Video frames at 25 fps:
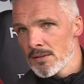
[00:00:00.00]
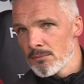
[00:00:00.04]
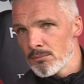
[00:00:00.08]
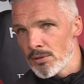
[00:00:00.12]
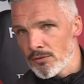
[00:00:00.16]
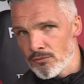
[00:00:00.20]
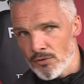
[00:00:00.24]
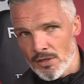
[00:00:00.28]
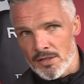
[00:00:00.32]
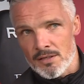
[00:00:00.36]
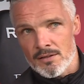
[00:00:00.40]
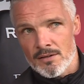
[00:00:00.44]

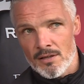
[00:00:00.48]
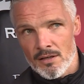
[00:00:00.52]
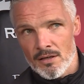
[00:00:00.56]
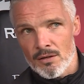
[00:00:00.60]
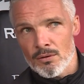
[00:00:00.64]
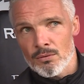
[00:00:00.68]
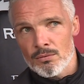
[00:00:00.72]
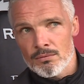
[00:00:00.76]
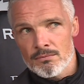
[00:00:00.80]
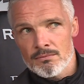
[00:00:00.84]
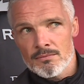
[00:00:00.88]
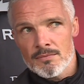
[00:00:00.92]
But right
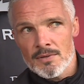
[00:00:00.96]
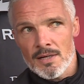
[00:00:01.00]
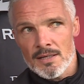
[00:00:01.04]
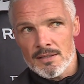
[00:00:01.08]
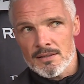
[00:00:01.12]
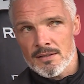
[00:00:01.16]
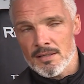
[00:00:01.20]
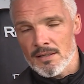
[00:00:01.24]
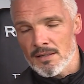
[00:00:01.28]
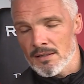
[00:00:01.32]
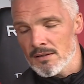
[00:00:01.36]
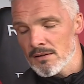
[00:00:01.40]
now, I
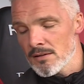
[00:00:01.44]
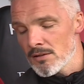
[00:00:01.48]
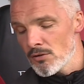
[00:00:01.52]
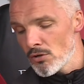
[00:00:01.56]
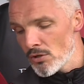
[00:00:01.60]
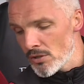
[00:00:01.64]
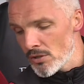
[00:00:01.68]
think the